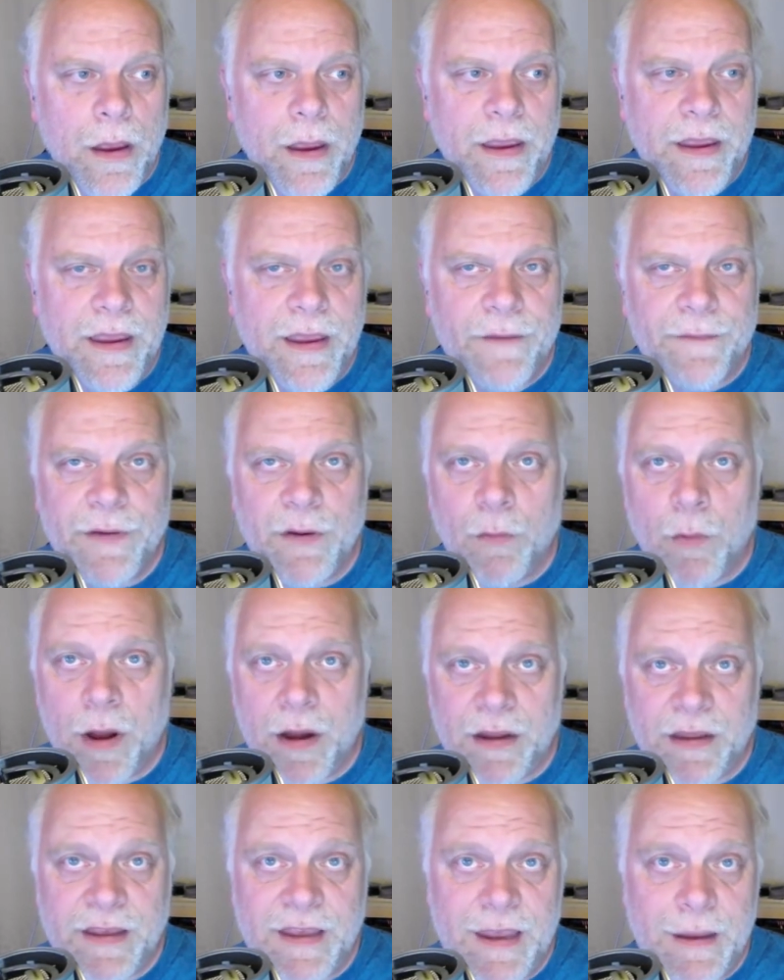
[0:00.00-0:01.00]
if you want
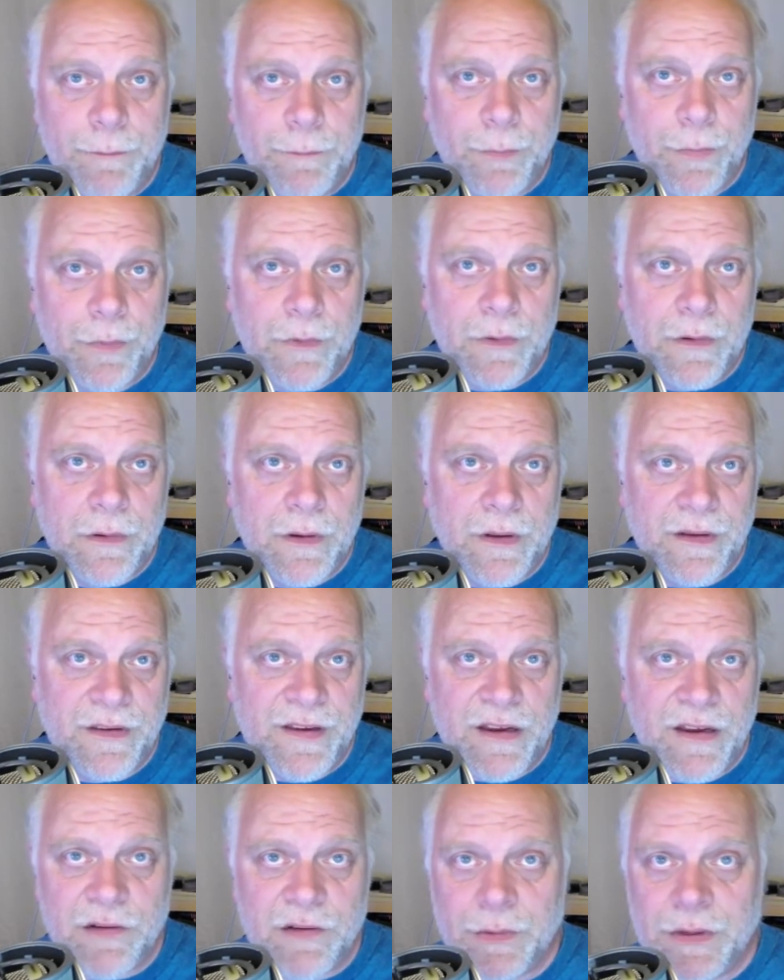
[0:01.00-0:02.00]
to keep
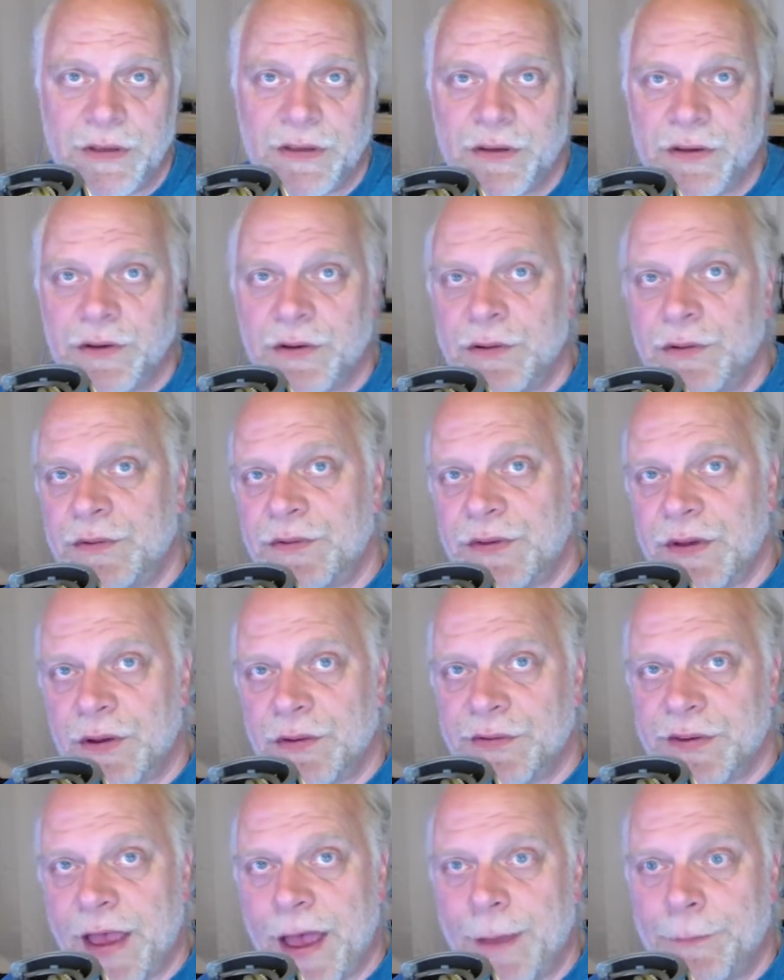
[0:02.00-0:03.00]
continuing to use
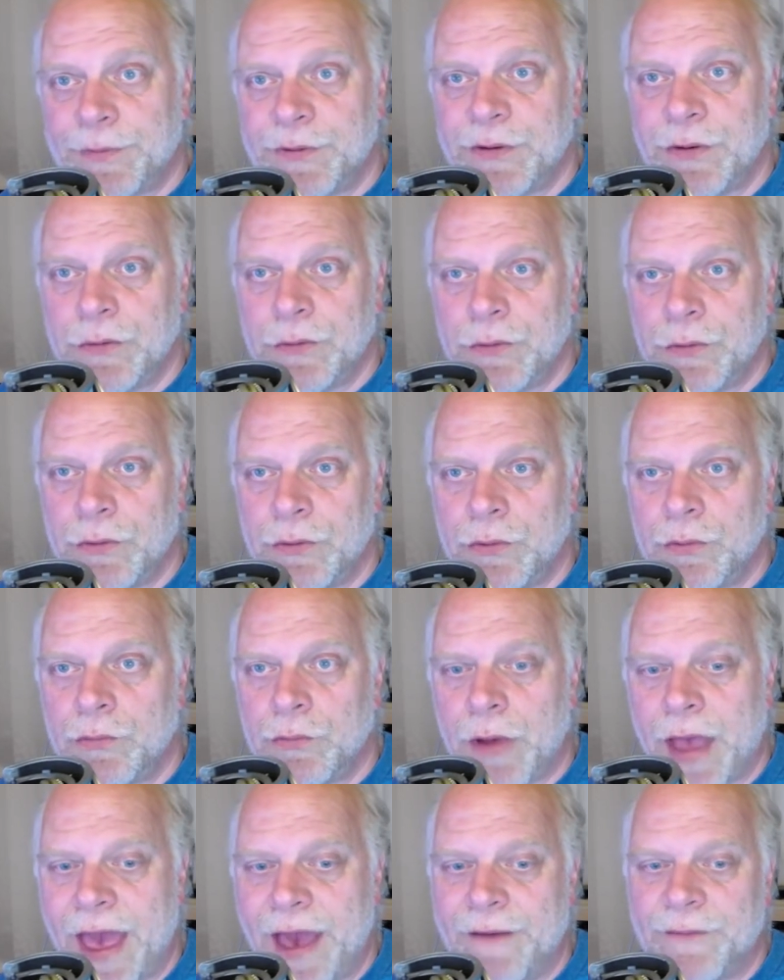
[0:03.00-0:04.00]
those apps, you
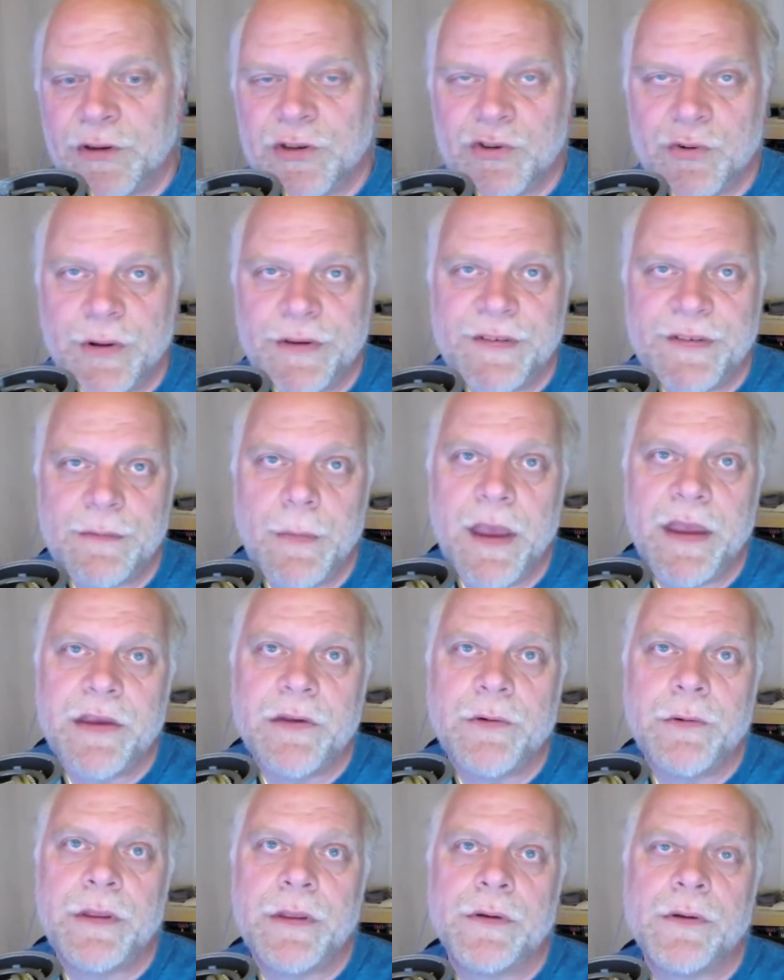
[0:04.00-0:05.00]
have a choice to make.
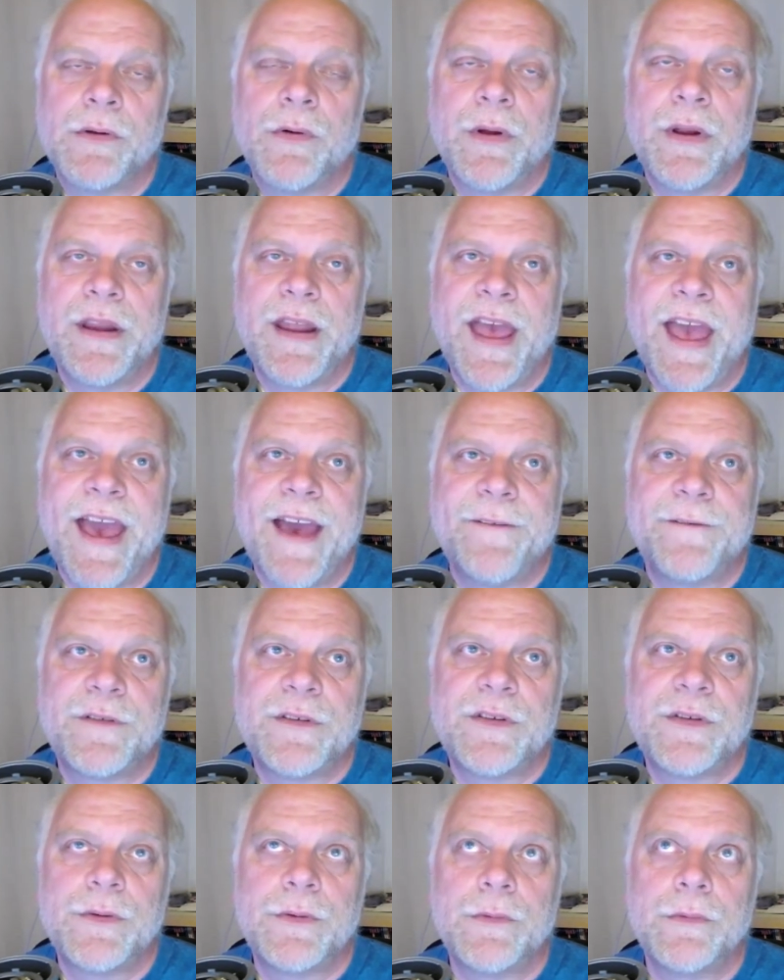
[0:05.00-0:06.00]
You're either going to have
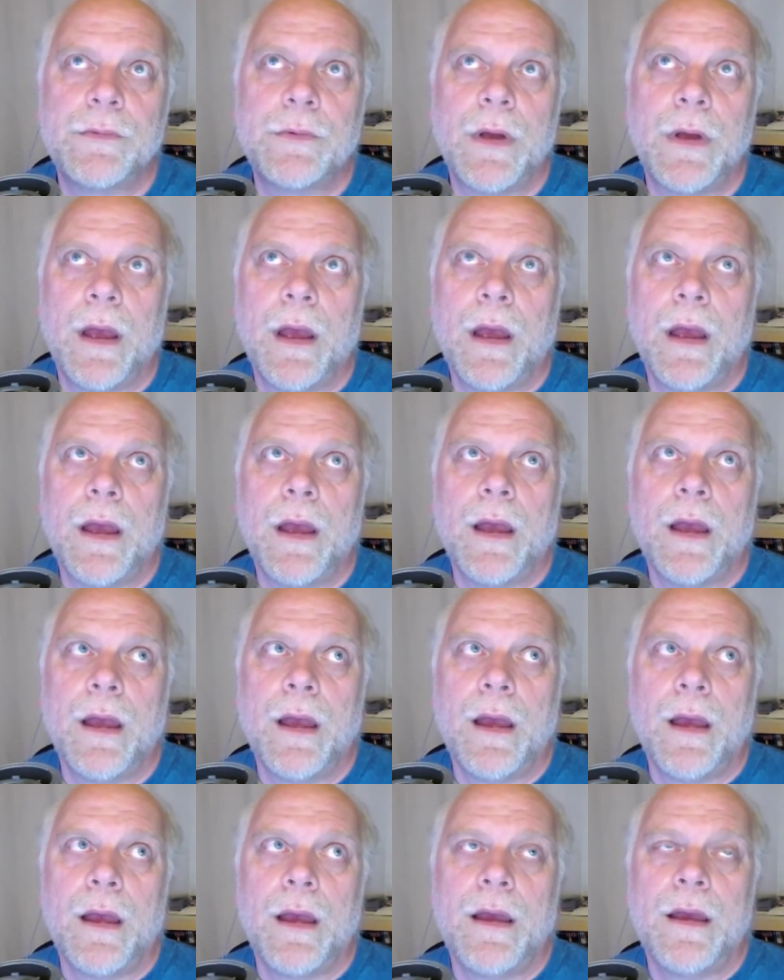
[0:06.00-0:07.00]
to
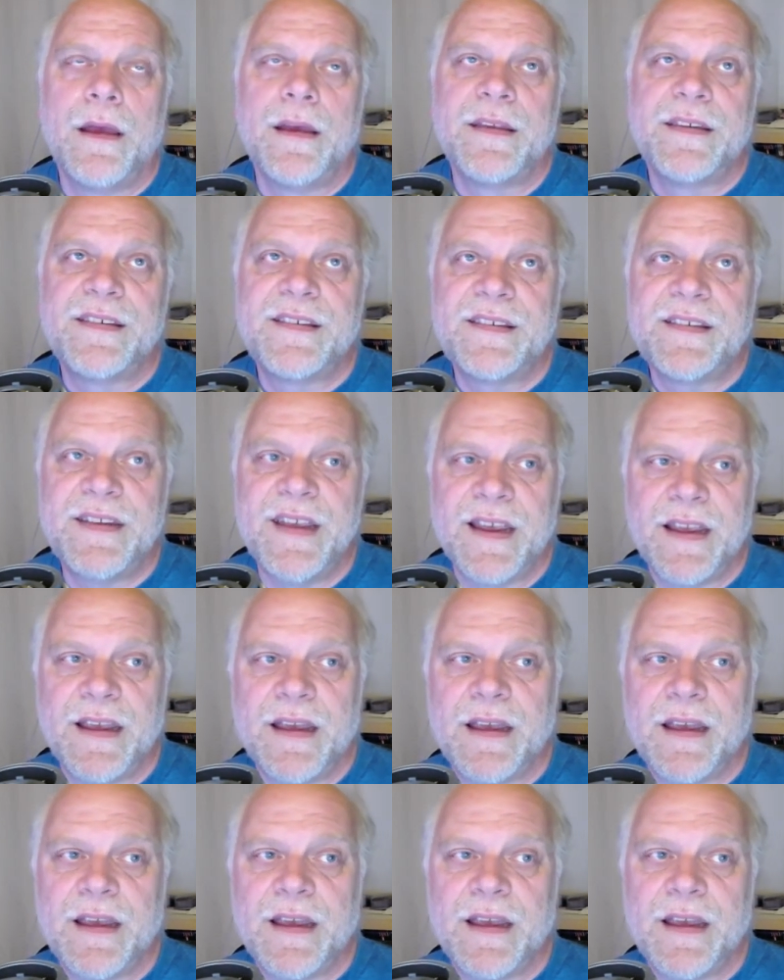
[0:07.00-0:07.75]
stick